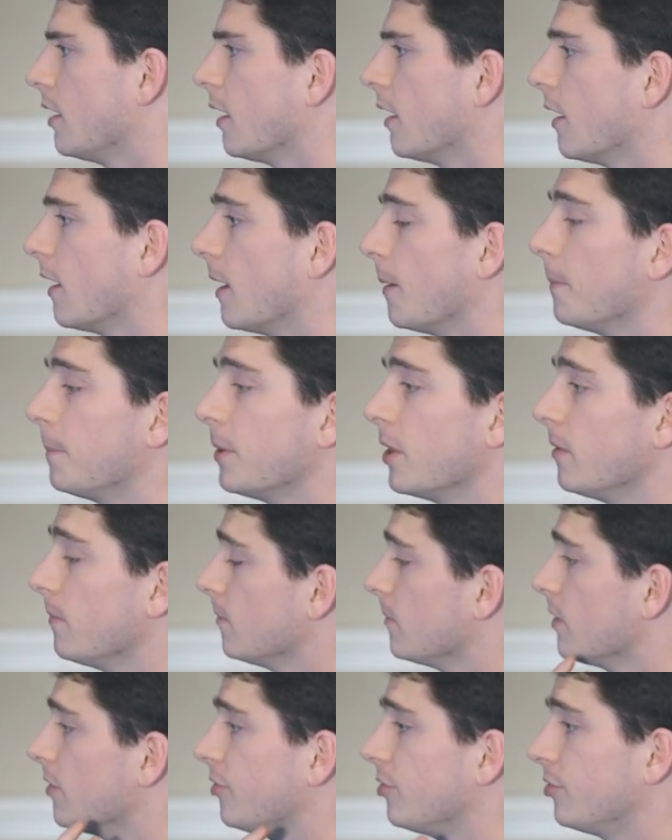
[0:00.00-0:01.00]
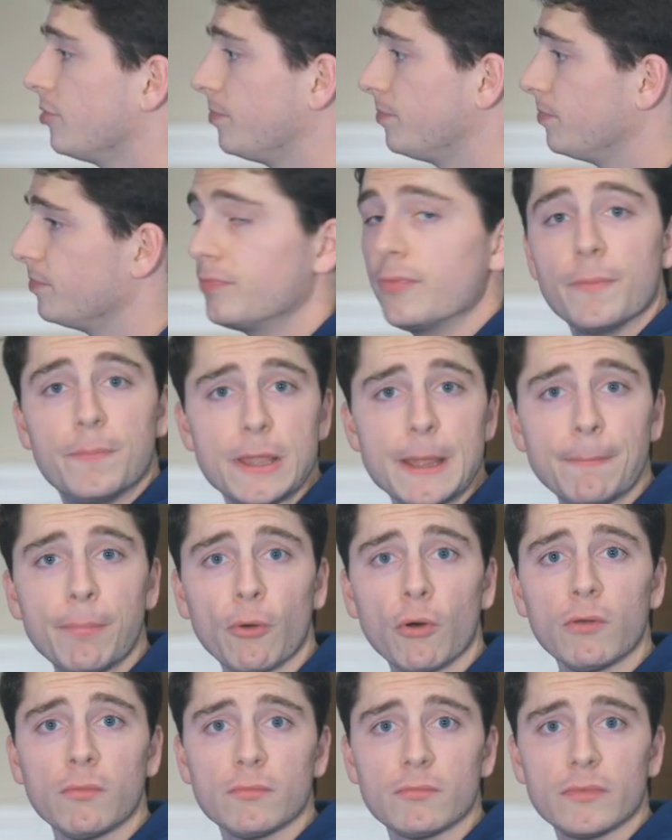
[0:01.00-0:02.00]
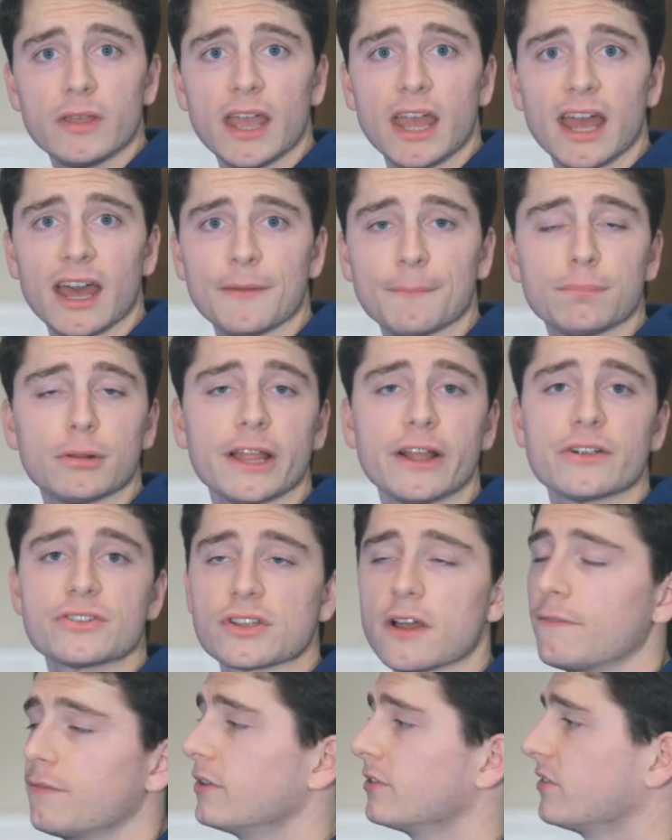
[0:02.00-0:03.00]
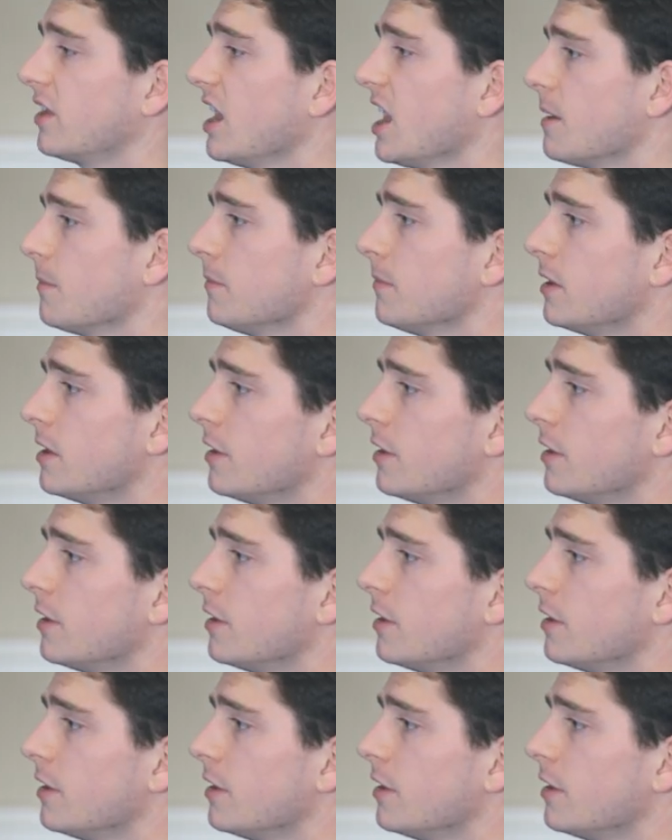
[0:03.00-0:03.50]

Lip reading: But the people and players of this game